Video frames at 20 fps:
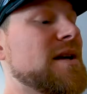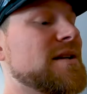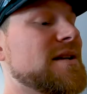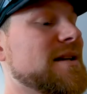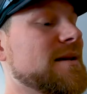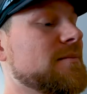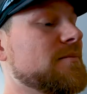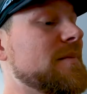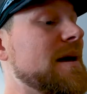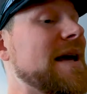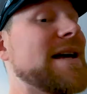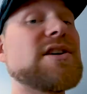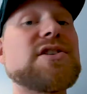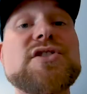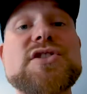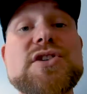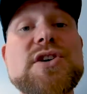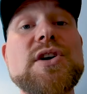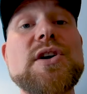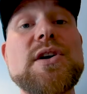to make
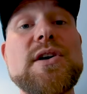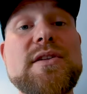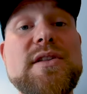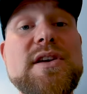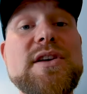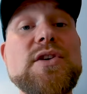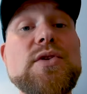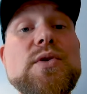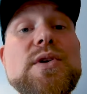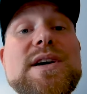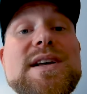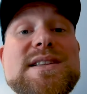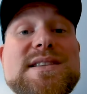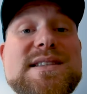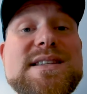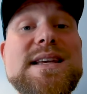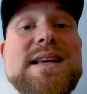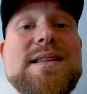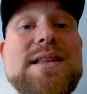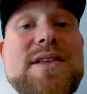sure that you can
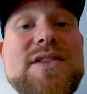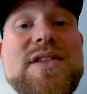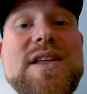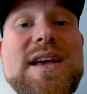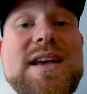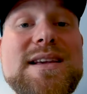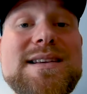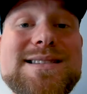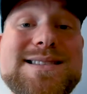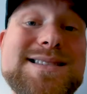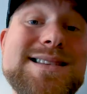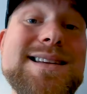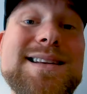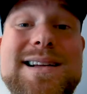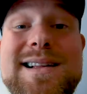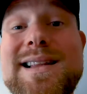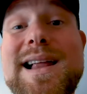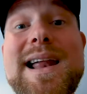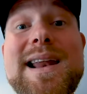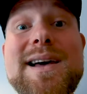see the things that
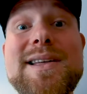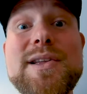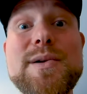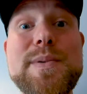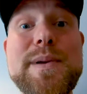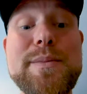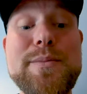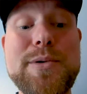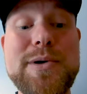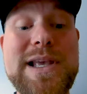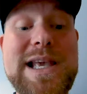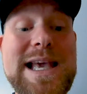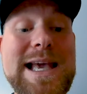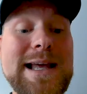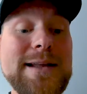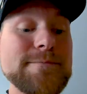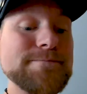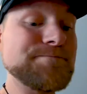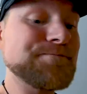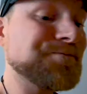a lot of other people
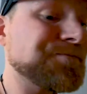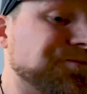can't.